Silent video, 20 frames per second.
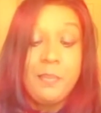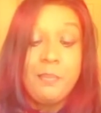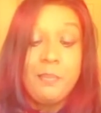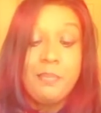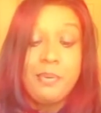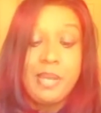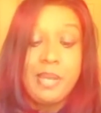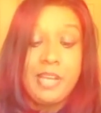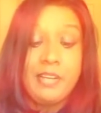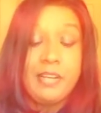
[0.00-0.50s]

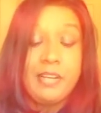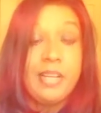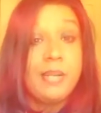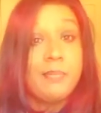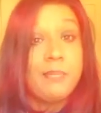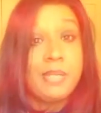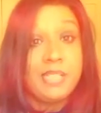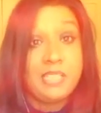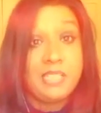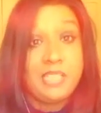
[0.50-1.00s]
Prayer and
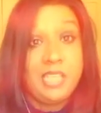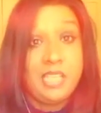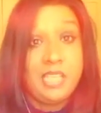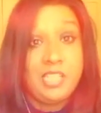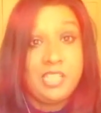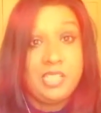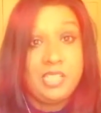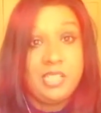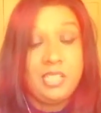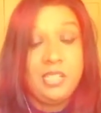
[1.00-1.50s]

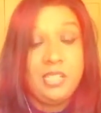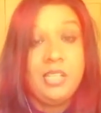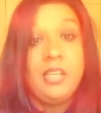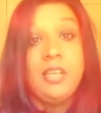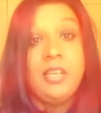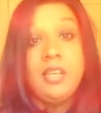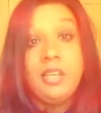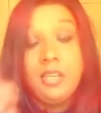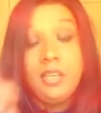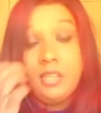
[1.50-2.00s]
meditation.
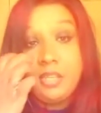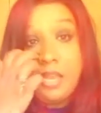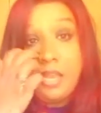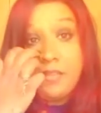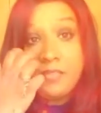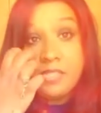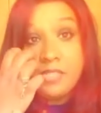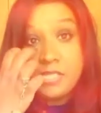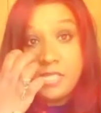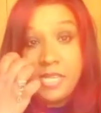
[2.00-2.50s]
You
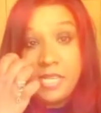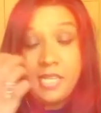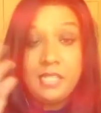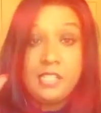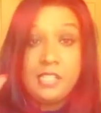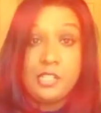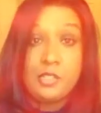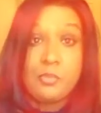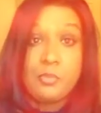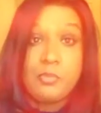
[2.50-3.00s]
have to say a
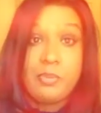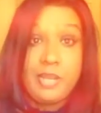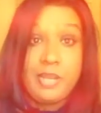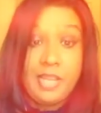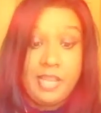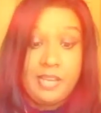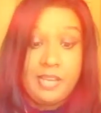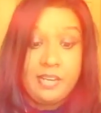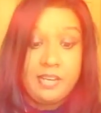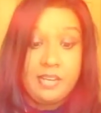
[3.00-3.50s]
little
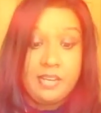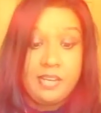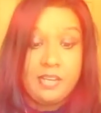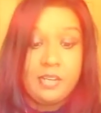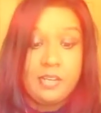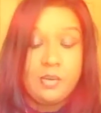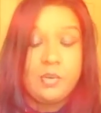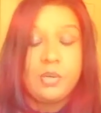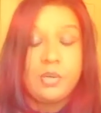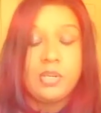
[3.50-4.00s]

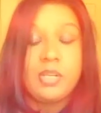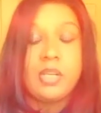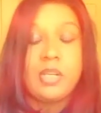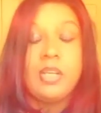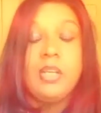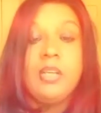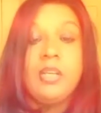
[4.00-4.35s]
prayer or